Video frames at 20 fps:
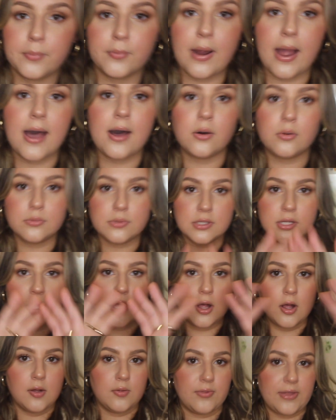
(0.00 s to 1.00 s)
brown
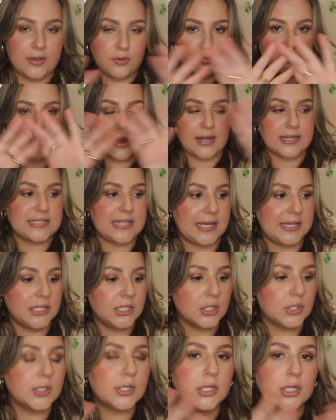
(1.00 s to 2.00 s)
like
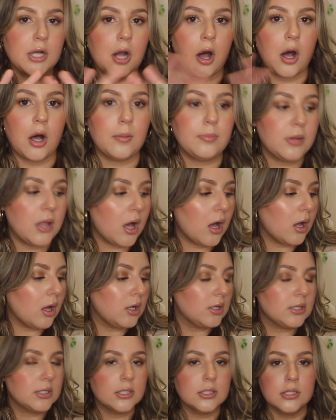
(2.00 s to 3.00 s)
rectangular
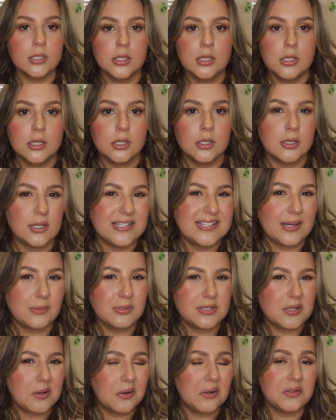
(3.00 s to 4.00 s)
oblong, is that what
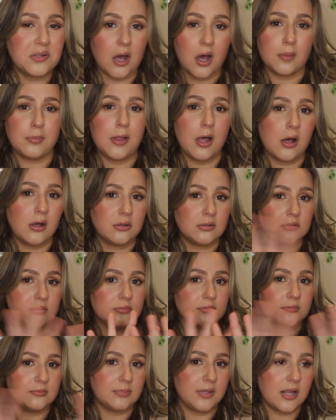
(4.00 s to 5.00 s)
it's called, oblong
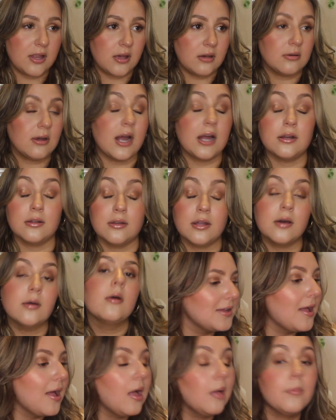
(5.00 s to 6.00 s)
pillow? I don't know,
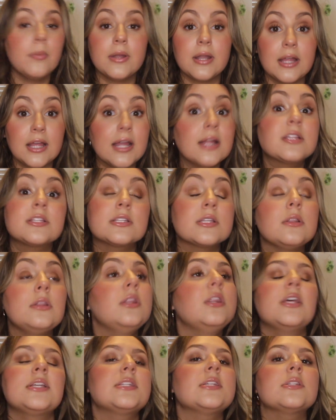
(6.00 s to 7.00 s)
but
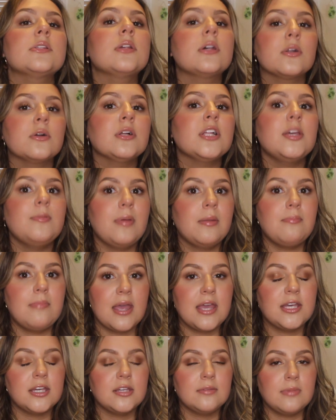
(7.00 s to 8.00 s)
this has literally been
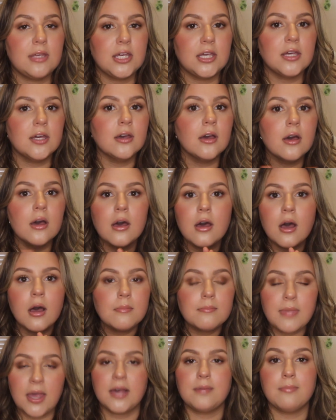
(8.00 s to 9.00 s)
making me
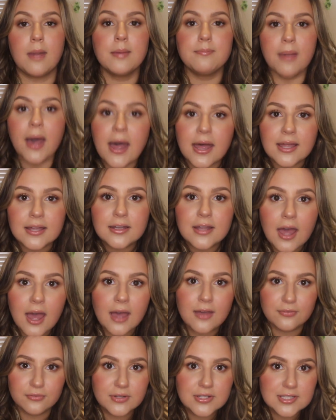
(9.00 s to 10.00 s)
make my bed
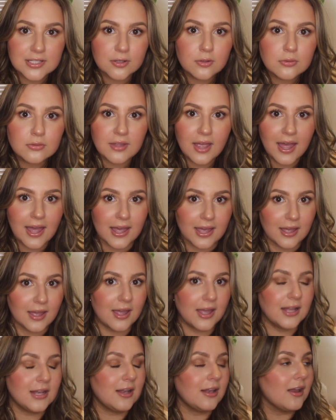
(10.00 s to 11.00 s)
every single day,
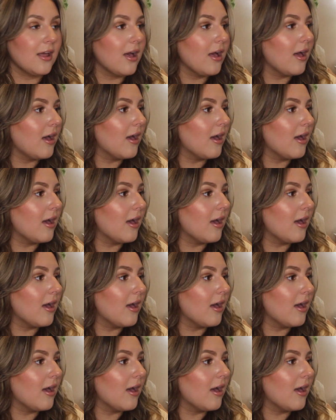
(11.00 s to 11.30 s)
and